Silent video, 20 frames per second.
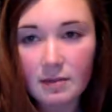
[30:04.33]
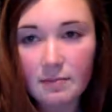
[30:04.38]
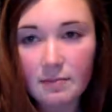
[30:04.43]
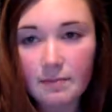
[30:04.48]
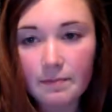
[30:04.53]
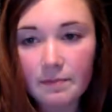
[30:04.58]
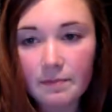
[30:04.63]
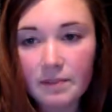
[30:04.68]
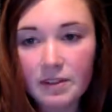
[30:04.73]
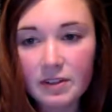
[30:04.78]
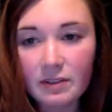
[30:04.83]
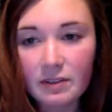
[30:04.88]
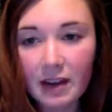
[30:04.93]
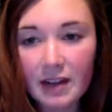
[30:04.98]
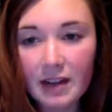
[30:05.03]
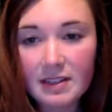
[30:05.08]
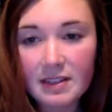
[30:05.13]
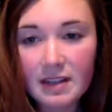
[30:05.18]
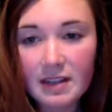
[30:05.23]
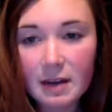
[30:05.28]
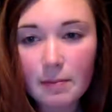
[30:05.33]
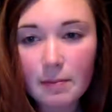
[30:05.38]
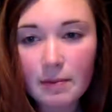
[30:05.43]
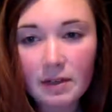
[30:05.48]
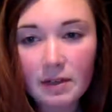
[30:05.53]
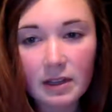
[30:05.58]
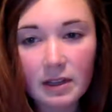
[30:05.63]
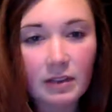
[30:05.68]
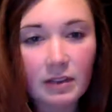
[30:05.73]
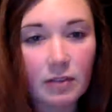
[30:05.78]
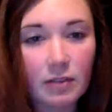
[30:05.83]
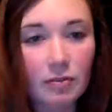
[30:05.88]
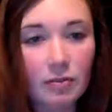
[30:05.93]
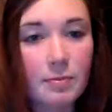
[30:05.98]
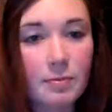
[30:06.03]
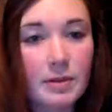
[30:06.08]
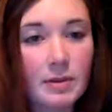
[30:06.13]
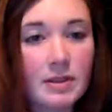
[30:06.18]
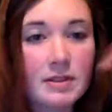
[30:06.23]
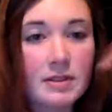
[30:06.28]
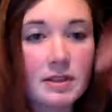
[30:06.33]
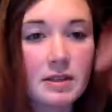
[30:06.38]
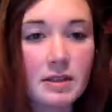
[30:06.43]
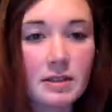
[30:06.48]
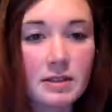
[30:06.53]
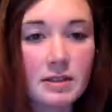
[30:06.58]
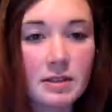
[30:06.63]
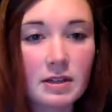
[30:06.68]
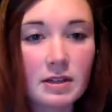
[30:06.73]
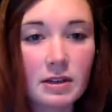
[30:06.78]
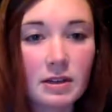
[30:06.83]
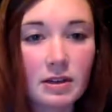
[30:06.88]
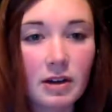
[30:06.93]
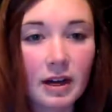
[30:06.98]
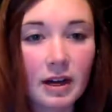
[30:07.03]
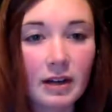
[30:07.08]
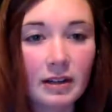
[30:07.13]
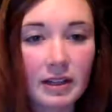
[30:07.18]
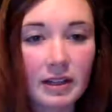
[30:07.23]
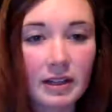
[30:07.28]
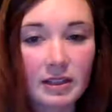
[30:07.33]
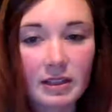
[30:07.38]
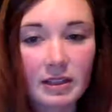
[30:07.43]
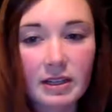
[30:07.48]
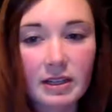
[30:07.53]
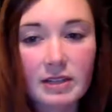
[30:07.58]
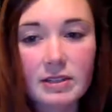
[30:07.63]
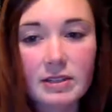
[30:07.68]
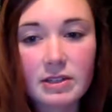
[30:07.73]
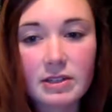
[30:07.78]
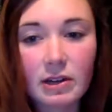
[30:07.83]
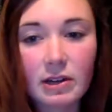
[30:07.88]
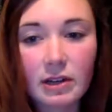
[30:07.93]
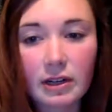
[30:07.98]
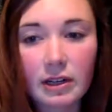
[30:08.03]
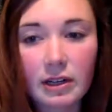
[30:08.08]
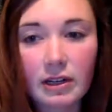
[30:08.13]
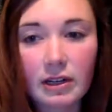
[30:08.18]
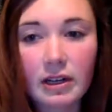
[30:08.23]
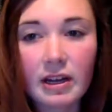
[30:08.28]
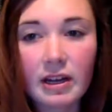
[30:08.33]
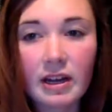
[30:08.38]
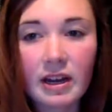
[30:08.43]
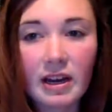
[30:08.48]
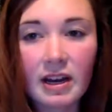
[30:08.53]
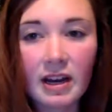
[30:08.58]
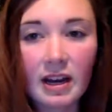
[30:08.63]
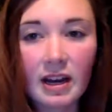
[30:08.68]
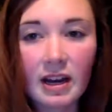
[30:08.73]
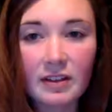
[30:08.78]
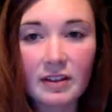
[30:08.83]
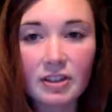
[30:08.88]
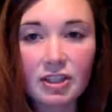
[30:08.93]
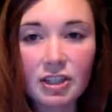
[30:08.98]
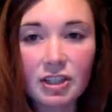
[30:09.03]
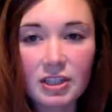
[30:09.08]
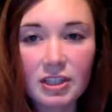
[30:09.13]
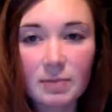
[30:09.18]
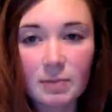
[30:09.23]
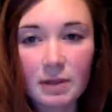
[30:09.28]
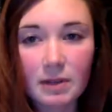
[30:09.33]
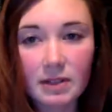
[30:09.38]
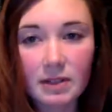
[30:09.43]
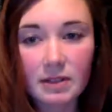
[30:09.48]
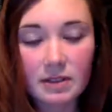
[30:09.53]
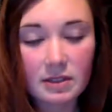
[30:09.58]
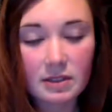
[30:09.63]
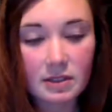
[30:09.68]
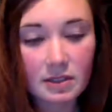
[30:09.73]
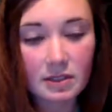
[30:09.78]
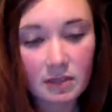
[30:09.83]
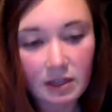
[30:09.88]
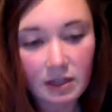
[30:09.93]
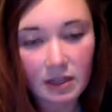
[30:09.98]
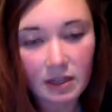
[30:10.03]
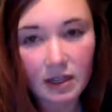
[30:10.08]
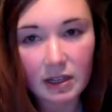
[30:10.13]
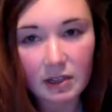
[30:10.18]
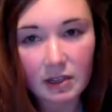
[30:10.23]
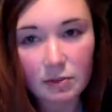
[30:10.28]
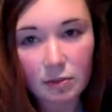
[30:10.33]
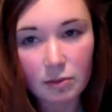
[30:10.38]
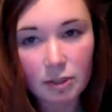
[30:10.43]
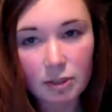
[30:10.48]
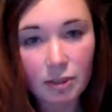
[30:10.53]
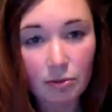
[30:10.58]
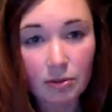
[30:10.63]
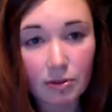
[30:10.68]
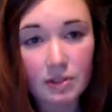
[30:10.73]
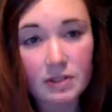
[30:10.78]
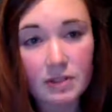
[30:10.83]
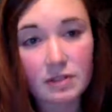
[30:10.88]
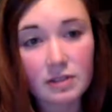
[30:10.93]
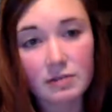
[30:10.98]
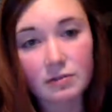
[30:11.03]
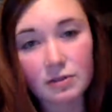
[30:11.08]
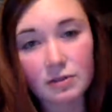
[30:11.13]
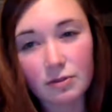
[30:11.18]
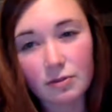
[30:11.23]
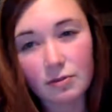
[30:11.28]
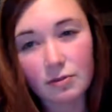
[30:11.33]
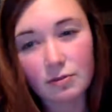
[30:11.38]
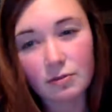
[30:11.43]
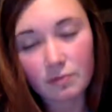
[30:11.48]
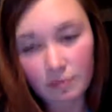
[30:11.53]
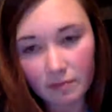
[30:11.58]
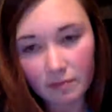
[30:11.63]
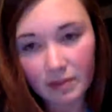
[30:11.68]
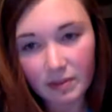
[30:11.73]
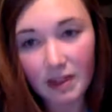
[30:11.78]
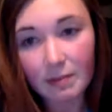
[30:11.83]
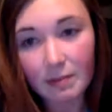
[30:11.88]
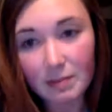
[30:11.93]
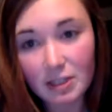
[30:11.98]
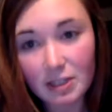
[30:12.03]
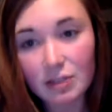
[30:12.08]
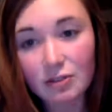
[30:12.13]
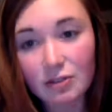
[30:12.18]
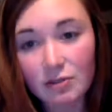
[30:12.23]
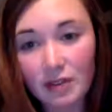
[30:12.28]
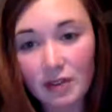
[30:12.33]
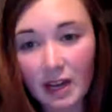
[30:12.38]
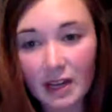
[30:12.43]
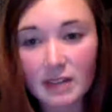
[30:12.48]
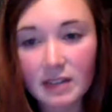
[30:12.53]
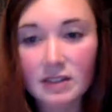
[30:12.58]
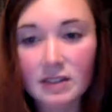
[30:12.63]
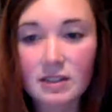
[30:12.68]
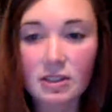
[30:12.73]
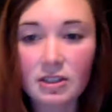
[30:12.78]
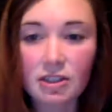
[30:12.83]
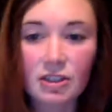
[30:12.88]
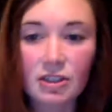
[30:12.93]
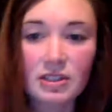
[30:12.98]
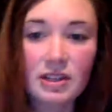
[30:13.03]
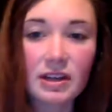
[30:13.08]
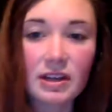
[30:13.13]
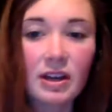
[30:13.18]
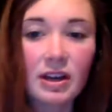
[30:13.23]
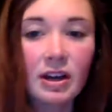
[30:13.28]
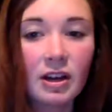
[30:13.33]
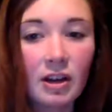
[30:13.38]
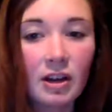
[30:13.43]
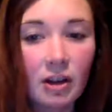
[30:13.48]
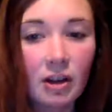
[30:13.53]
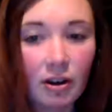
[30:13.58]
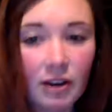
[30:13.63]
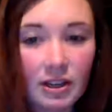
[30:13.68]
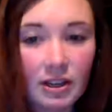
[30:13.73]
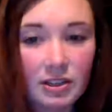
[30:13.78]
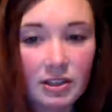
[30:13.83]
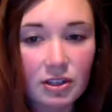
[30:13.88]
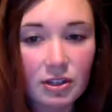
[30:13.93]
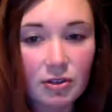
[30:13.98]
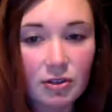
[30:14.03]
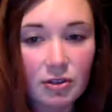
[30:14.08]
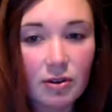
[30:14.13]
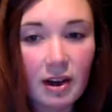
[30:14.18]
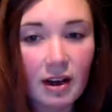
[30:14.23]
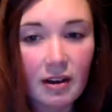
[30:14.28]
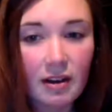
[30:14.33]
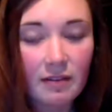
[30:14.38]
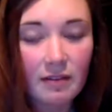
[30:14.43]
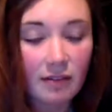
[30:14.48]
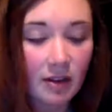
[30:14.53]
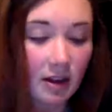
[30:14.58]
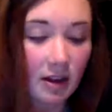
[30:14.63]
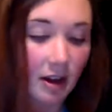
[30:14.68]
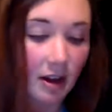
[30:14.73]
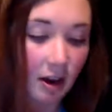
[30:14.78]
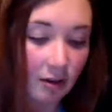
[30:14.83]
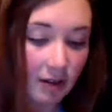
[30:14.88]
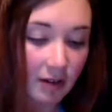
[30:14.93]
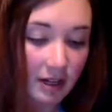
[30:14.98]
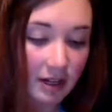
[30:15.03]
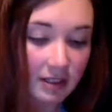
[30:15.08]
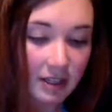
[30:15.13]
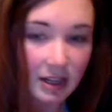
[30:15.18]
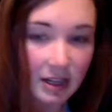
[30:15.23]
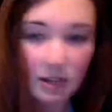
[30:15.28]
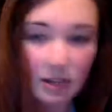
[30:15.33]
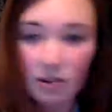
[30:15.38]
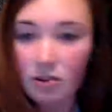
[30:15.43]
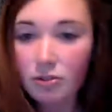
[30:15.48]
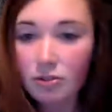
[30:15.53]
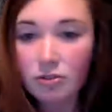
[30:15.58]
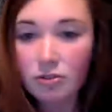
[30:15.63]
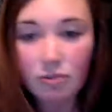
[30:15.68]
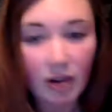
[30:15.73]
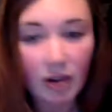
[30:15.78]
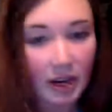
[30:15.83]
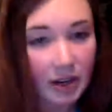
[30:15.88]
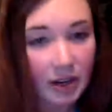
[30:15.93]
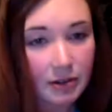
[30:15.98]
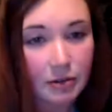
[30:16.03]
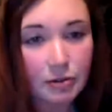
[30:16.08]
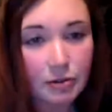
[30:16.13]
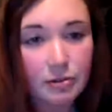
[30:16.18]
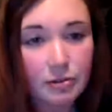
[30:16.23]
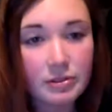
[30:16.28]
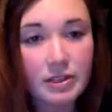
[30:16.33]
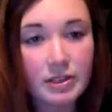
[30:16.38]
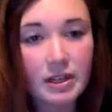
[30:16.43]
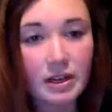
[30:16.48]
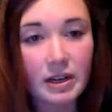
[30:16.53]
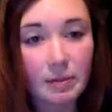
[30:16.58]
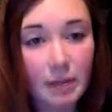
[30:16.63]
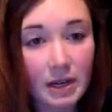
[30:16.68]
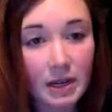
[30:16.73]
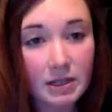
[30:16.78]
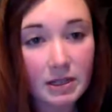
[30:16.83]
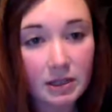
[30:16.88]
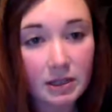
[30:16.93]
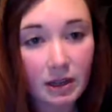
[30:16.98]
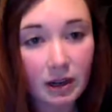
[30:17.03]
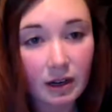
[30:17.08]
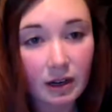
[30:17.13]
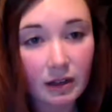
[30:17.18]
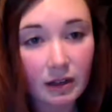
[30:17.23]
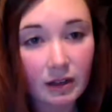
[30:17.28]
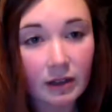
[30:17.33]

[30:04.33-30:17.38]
divides it up into like the 3 pieces to kind of get the kids started. And then she explains to the kids what she wants them to do next. And she's like, okay, so you have a rectangle, triangles, and a pentagon.